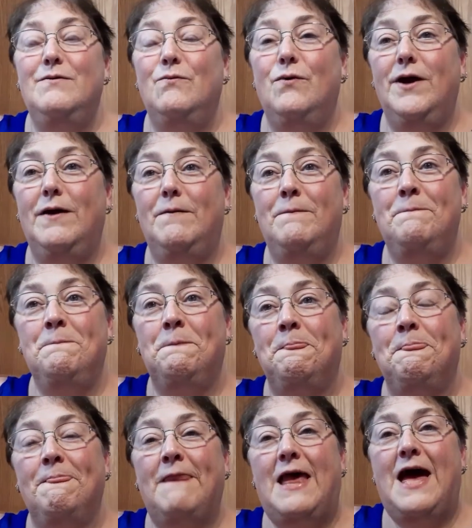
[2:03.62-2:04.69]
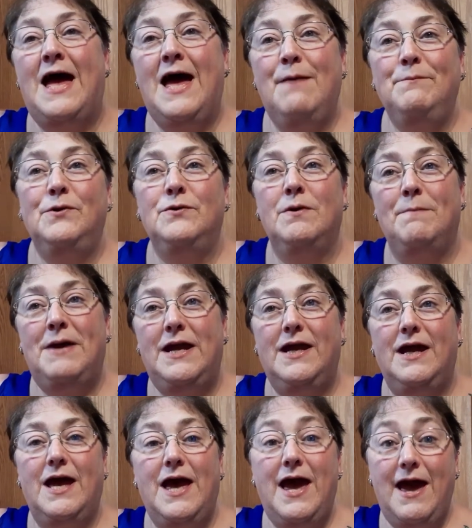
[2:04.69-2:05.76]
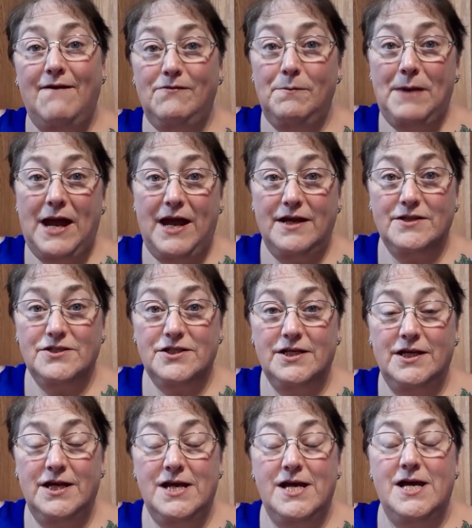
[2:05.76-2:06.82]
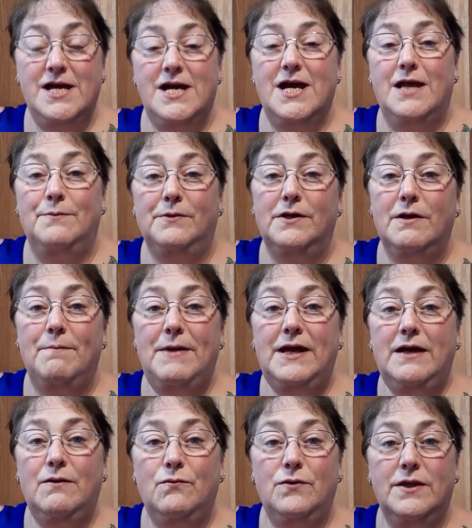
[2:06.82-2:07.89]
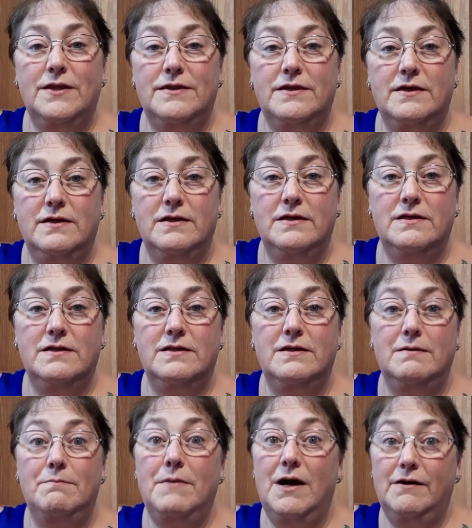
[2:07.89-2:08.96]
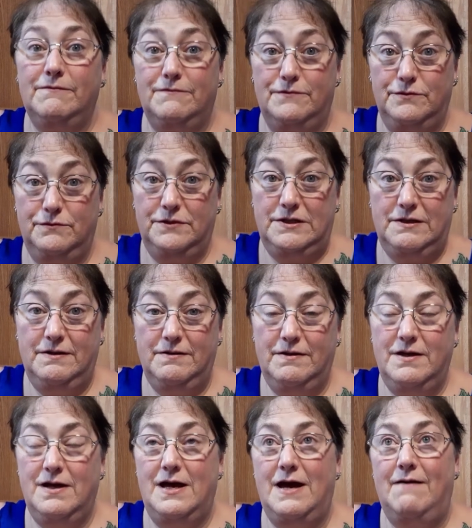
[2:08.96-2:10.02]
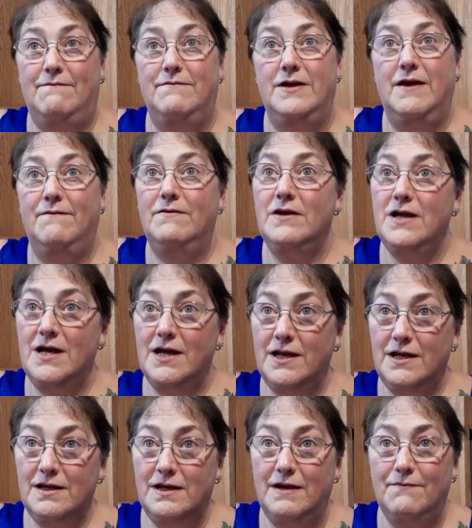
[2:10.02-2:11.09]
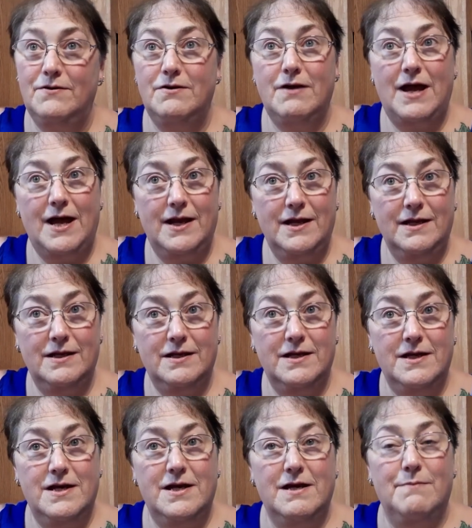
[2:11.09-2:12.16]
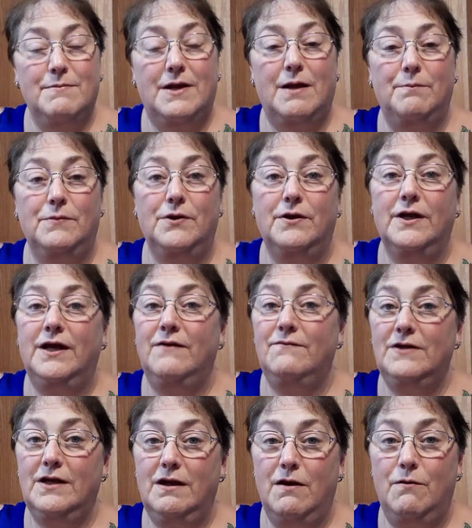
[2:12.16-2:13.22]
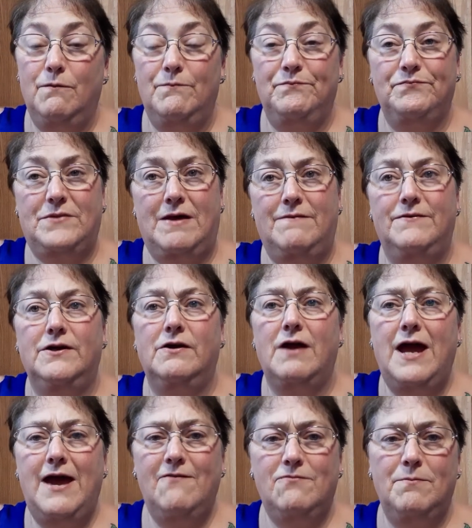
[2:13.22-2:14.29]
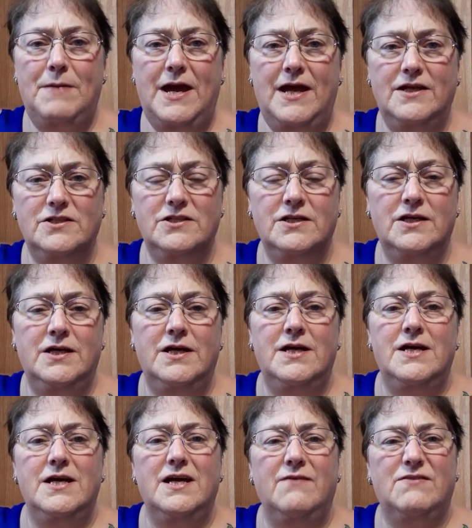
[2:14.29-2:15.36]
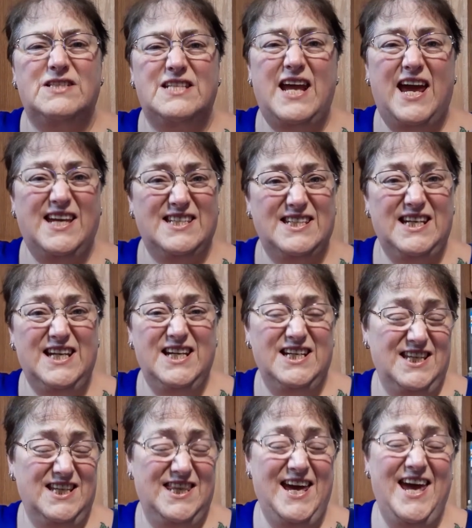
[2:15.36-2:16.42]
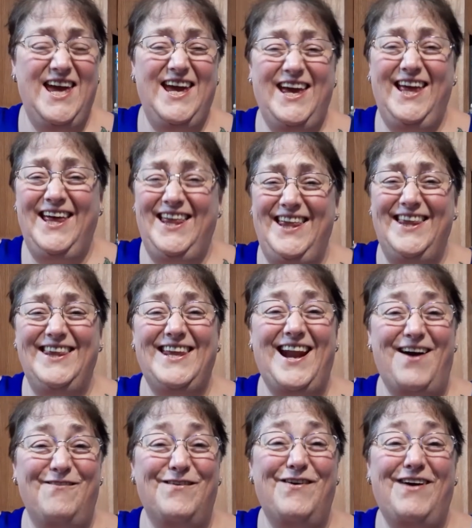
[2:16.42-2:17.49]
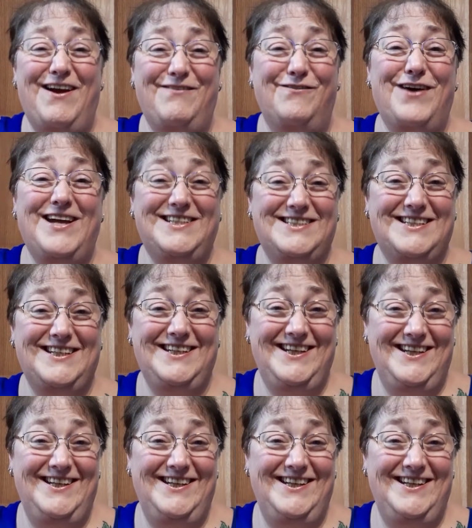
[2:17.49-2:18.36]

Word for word: Well, I'm going to make half a batch and I'm going to make it with the monk fruit. I've never done it, never tried it, but I'm going to give it a go. I figure a half a batch, if it's nasty, then I won't have wasted,